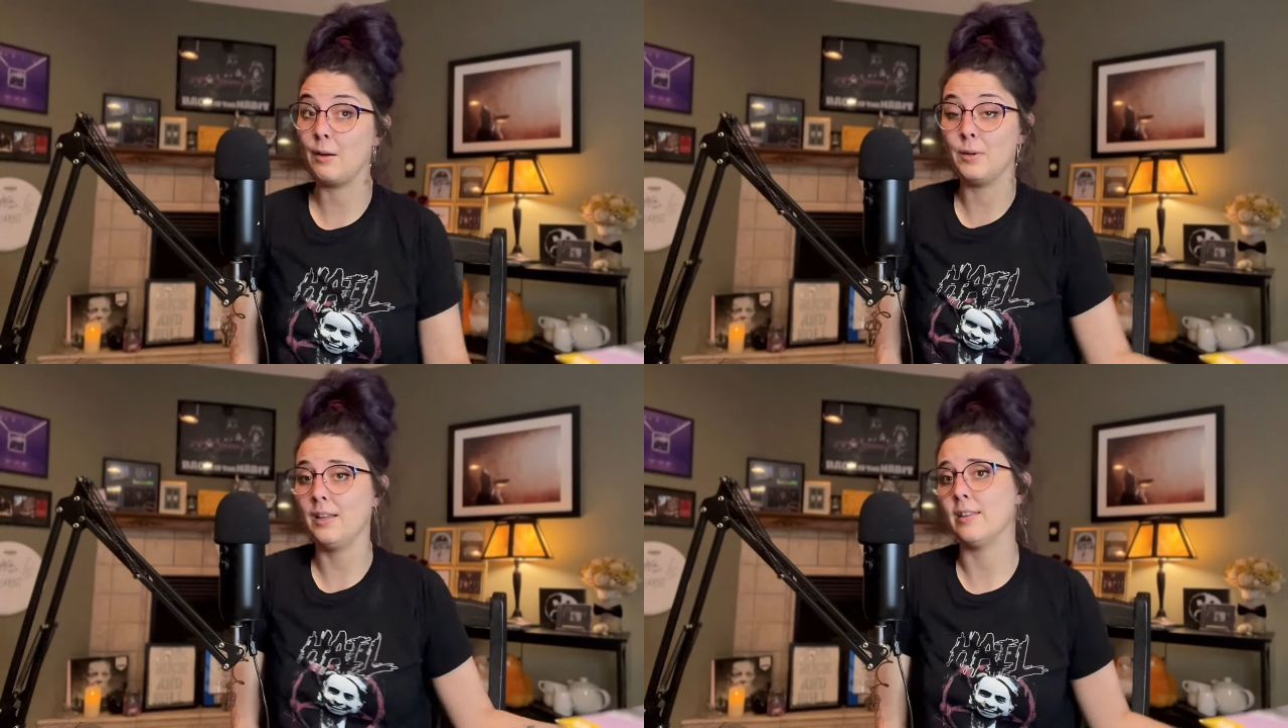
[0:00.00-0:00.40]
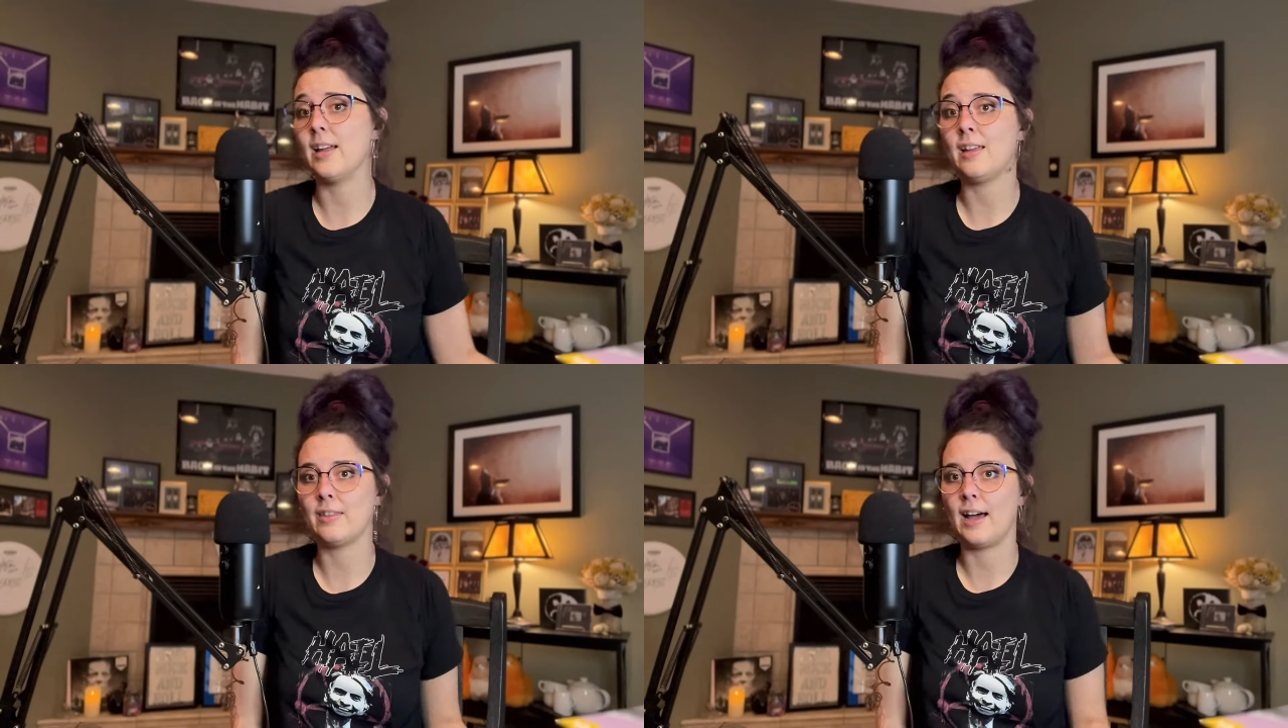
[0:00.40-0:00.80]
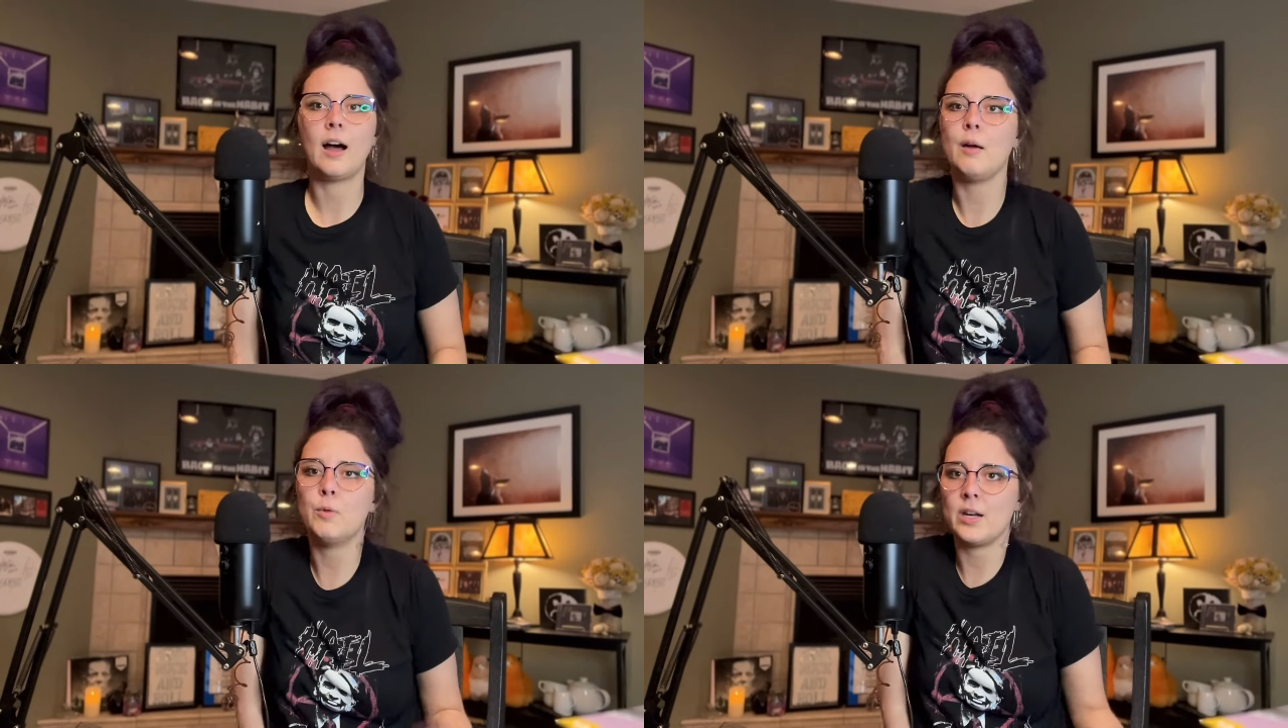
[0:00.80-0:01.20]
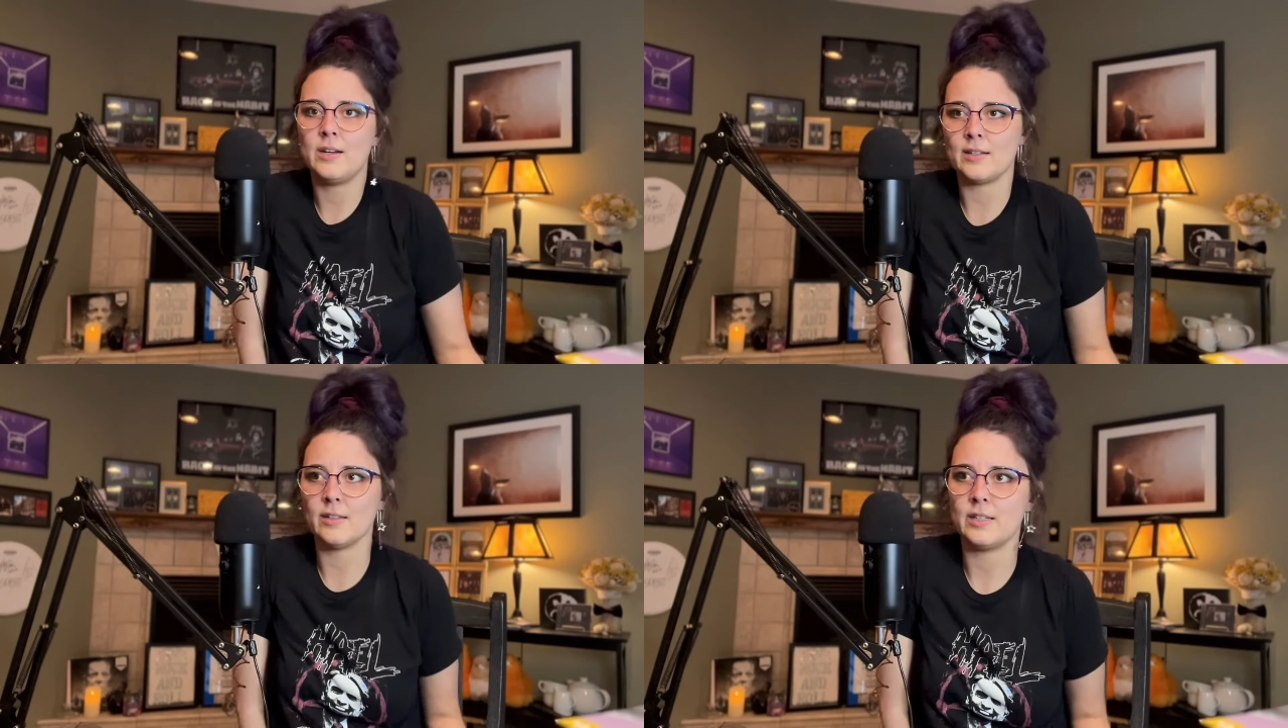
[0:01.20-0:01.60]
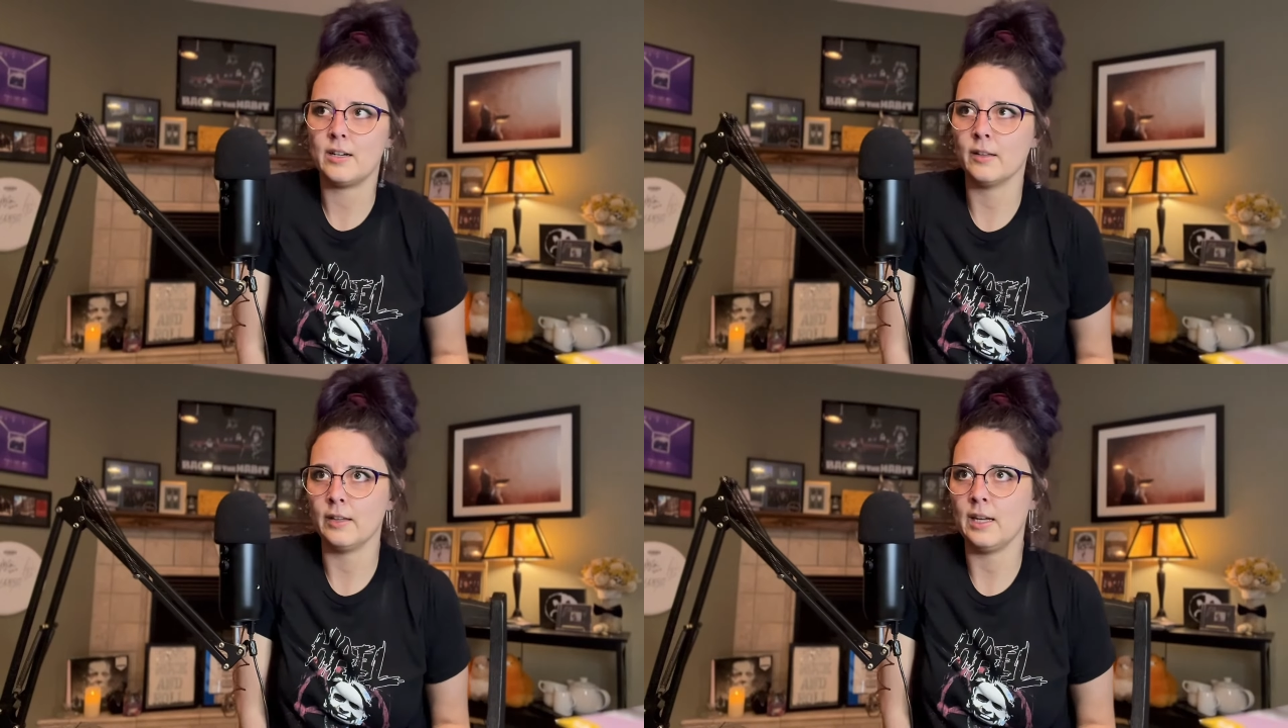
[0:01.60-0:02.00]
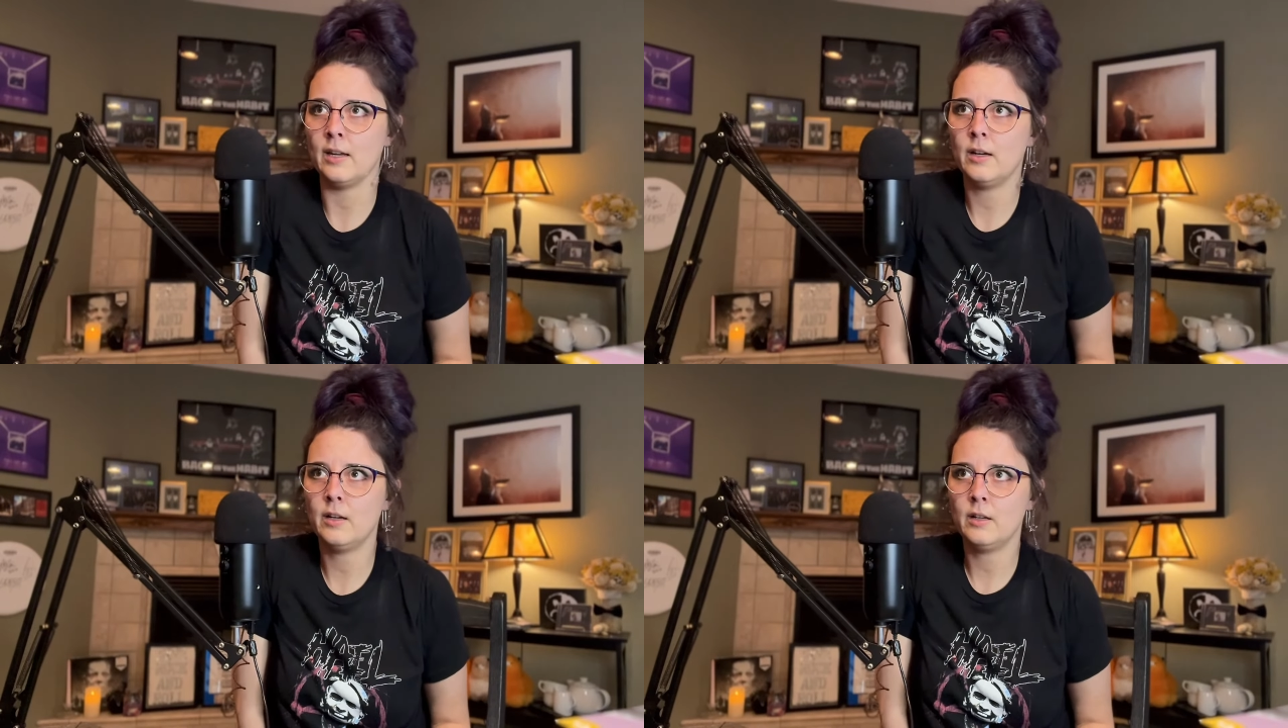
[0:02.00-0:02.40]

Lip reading: I really like that I wouldn't necessarily